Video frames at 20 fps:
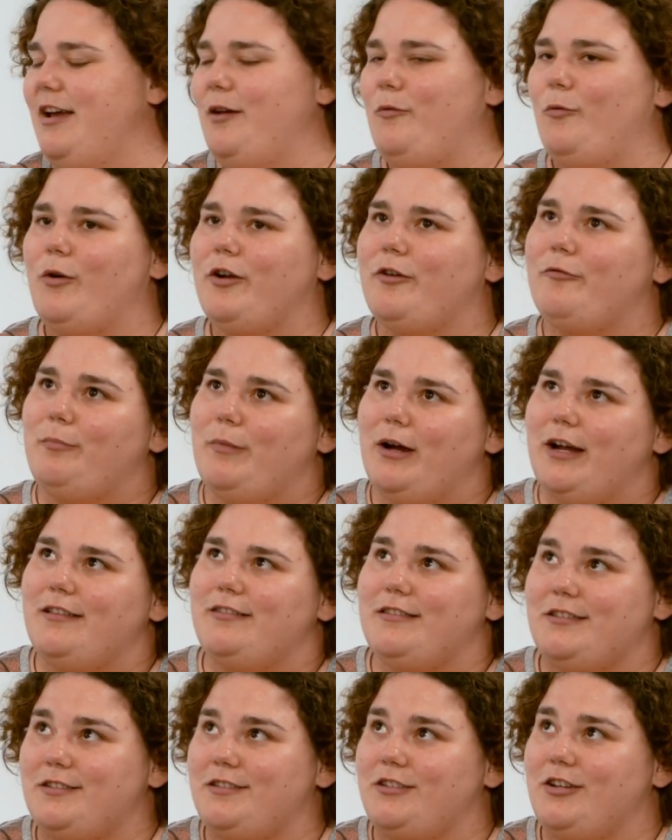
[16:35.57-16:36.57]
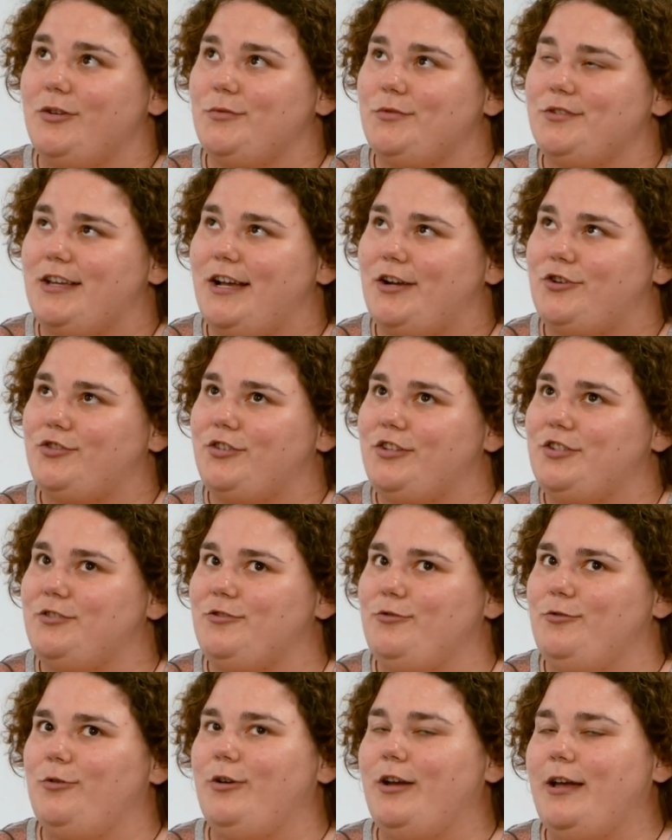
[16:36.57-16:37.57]
And one of mine this year was actually
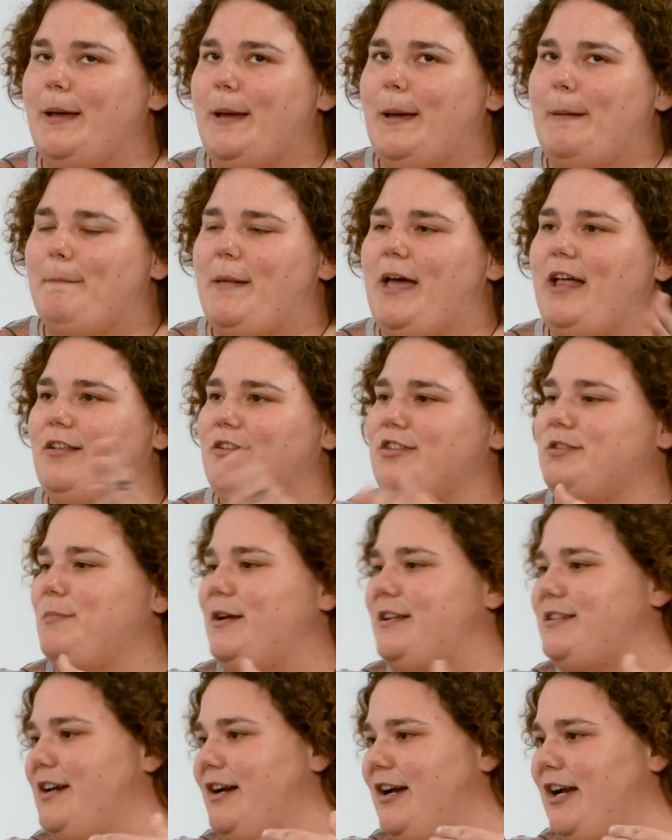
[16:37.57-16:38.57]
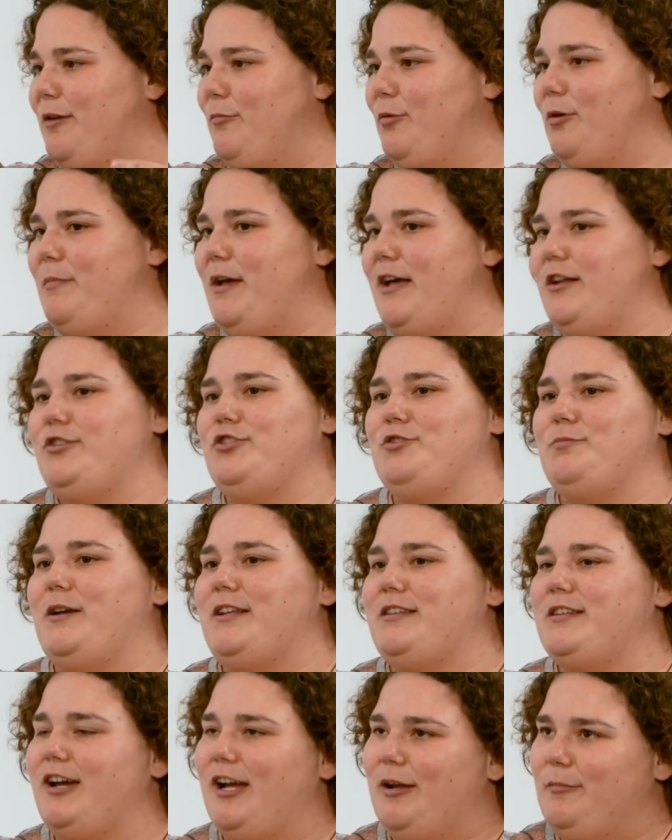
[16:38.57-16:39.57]
to balance my time or manage my
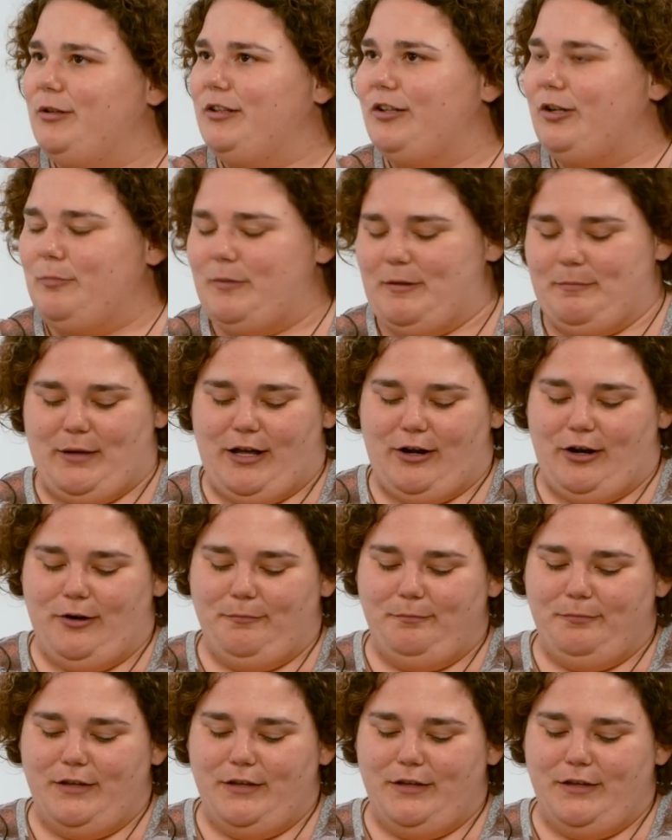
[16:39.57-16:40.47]
time a little bit better.